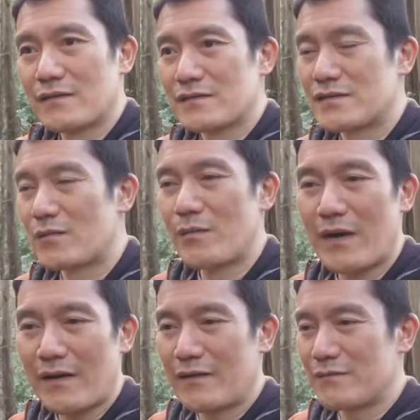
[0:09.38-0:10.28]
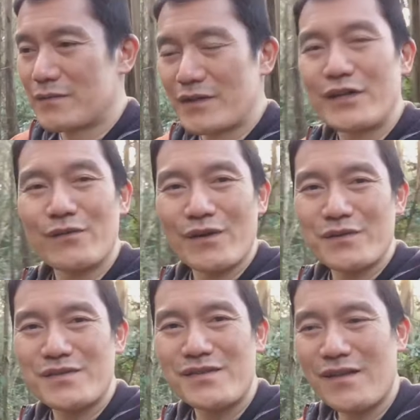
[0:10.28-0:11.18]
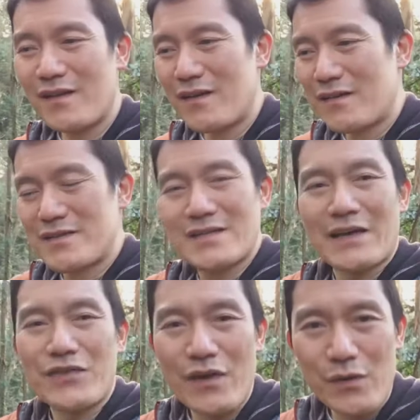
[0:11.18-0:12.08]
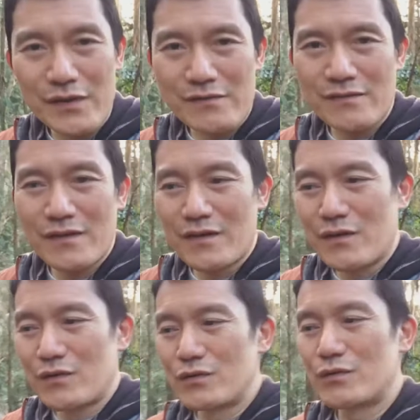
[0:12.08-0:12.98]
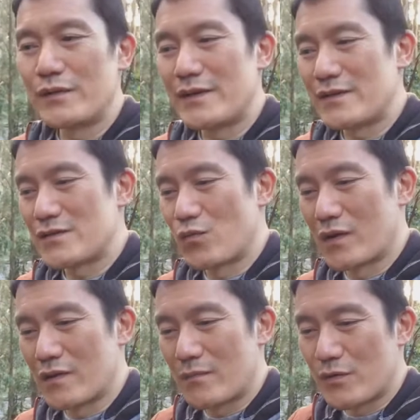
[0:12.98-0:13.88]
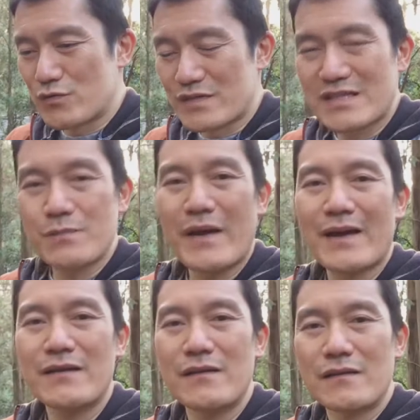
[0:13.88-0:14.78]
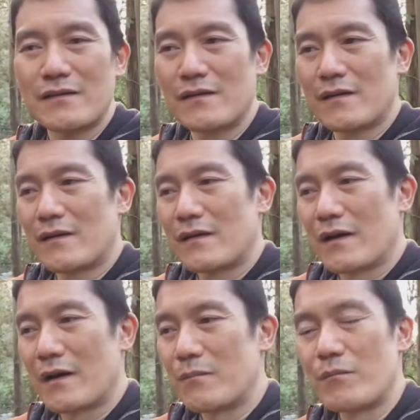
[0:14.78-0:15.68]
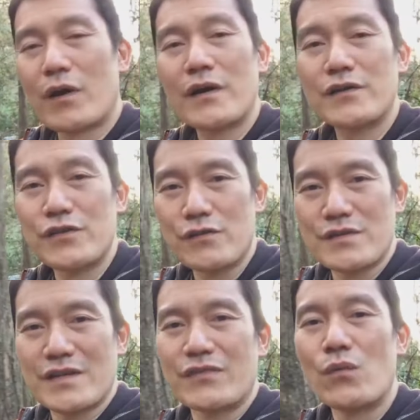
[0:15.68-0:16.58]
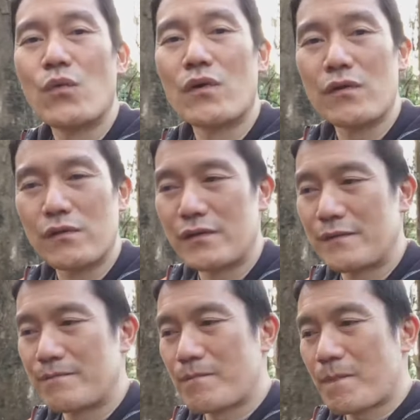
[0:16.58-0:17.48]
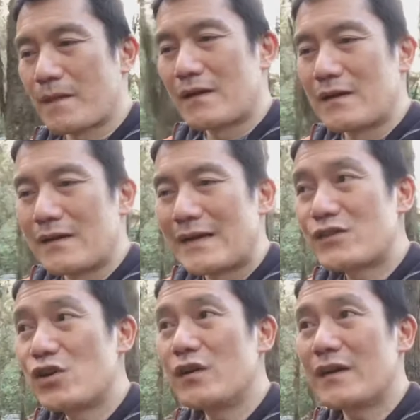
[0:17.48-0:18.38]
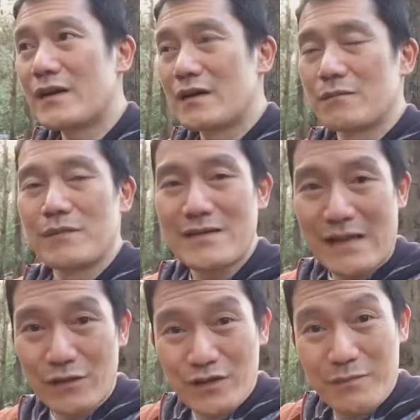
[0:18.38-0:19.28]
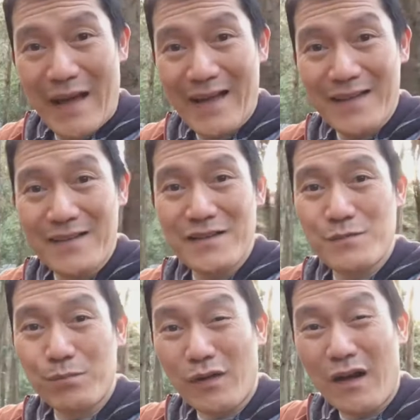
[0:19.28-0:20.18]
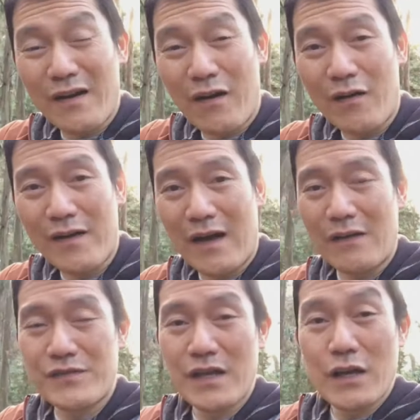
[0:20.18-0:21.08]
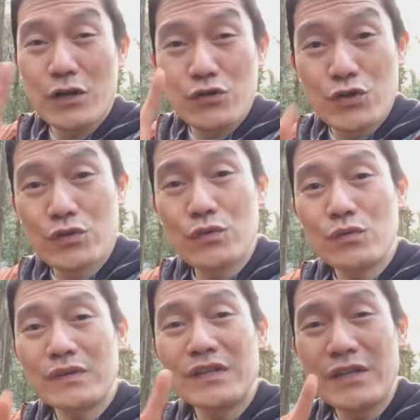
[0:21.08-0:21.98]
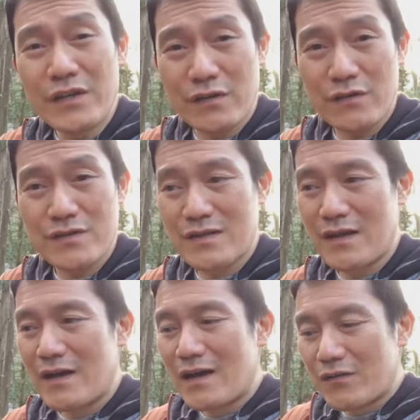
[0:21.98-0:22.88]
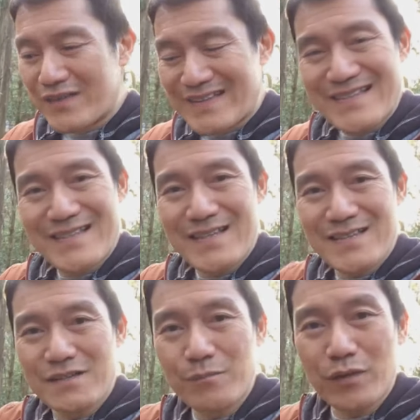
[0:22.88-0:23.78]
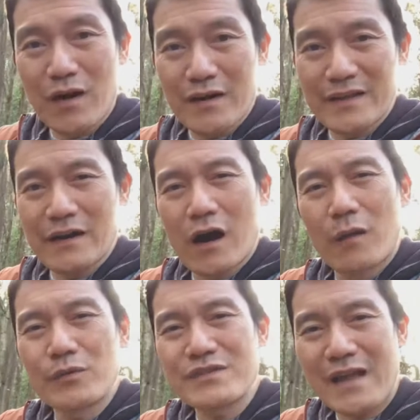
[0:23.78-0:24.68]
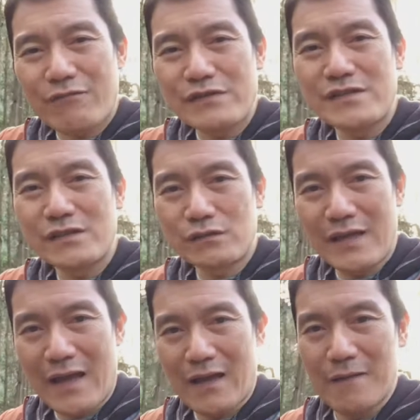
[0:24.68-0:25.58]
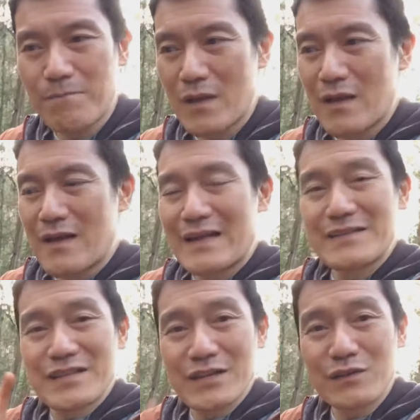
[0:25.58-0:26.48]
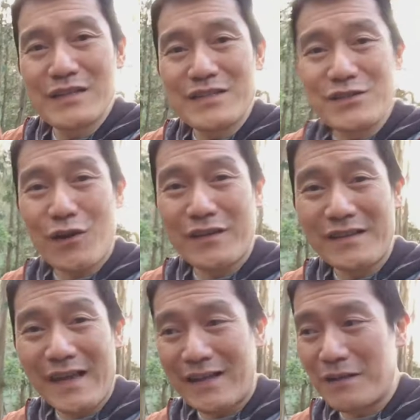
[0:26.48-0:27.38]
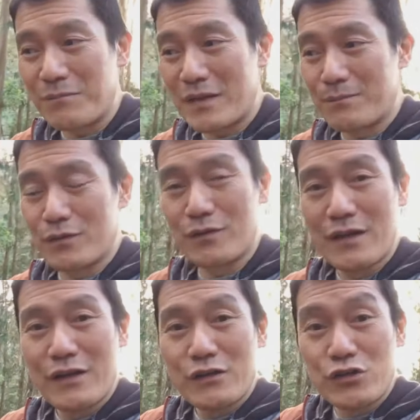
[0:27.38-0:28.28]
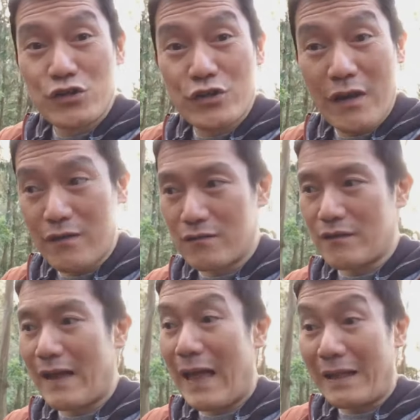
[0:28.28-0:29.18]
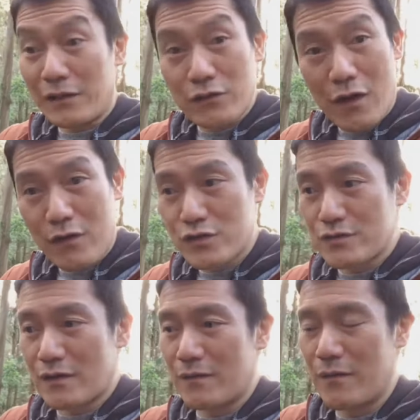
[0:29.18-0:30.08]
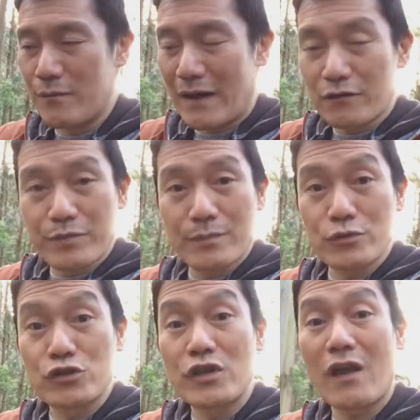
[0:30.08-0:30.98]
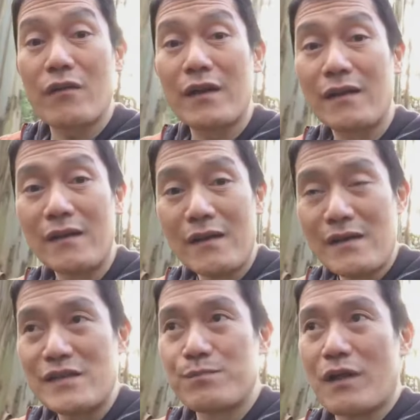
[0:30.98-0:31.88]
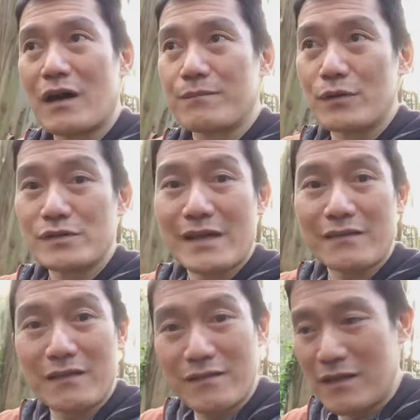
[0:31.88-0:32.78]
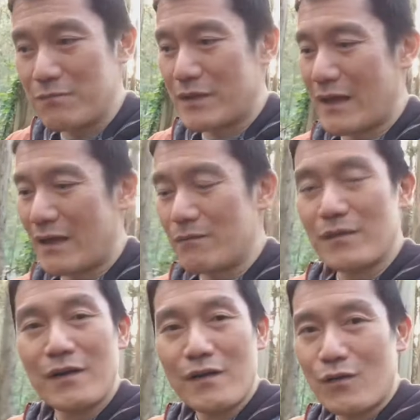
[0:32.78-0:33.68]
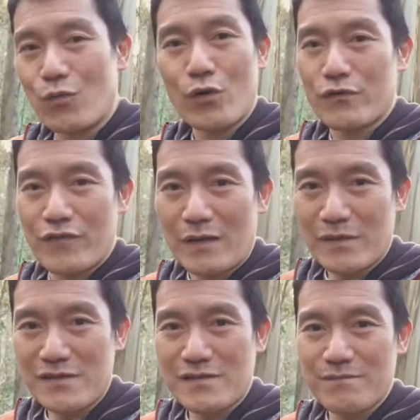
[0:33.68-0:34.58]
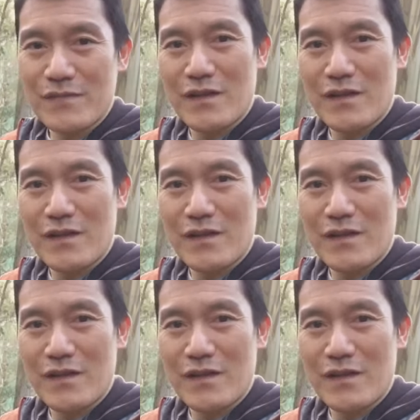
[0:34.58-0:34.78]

some of my heroes, Seth Godin, who is one of the most respected uh, marketers in the world, it took him, as I look back in his blog archives, two years of consistent blogging almost every single day until he started getting people and a large uh, amount of people sharing his blog posts and then he became world famous.